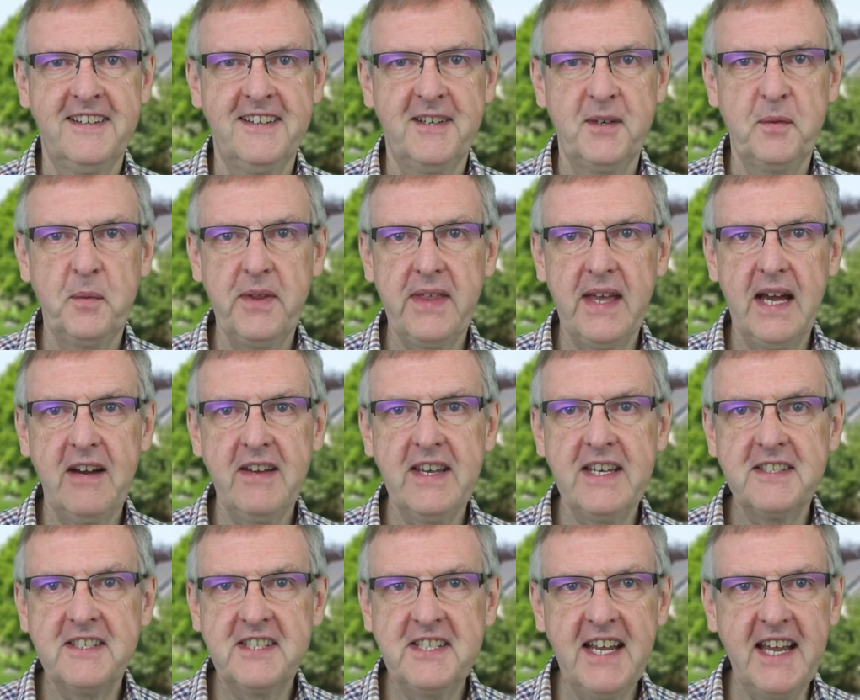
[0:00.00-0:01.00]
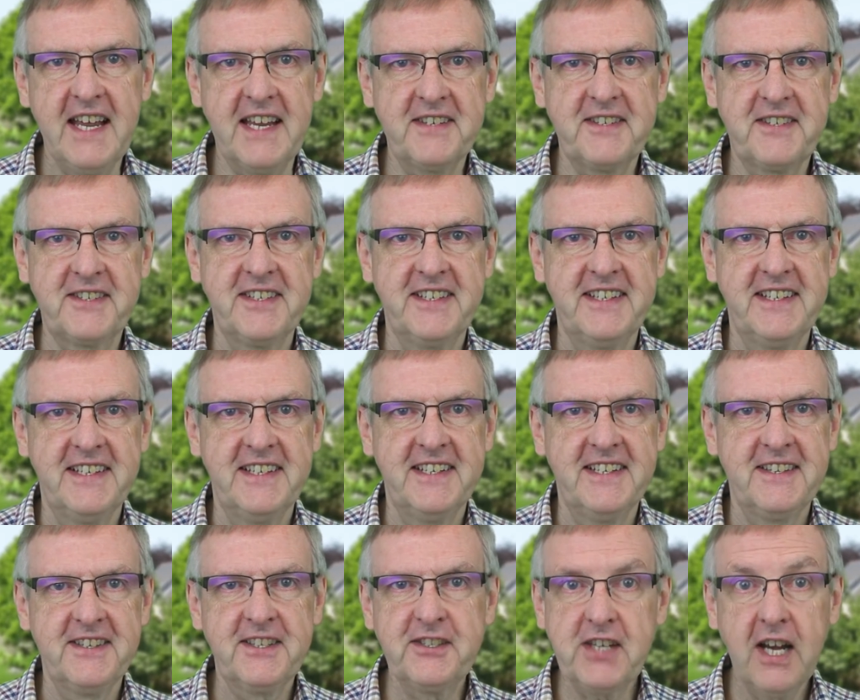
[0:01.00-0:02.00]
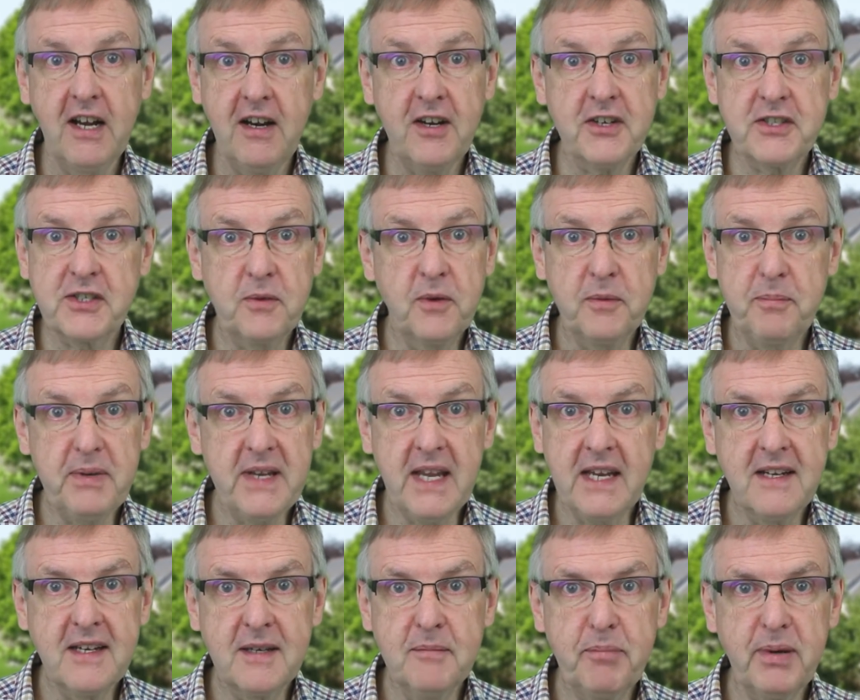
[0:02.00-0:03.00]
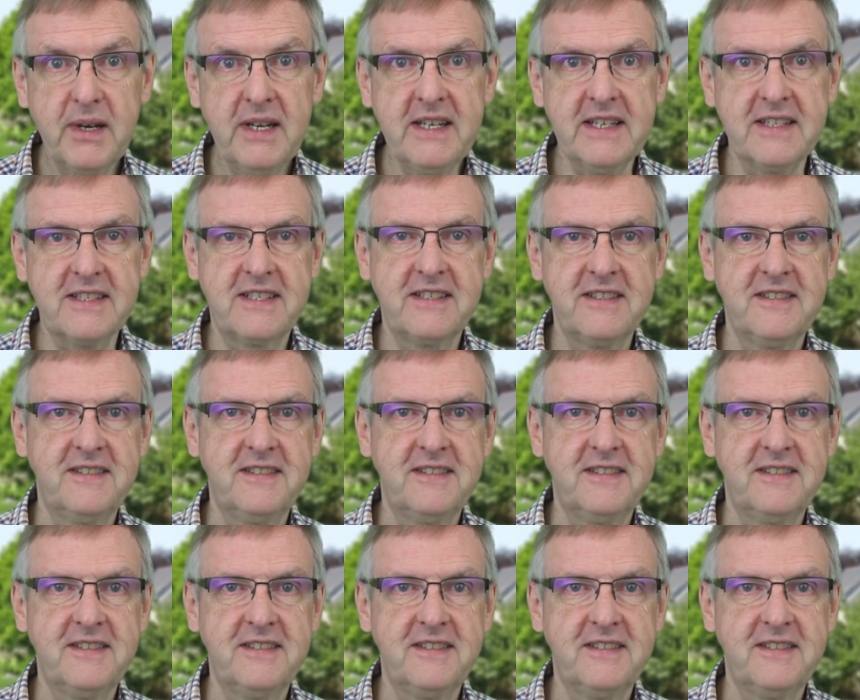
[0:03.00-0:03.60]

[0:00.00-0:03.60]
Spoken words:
Without his death, the task would be incomplete.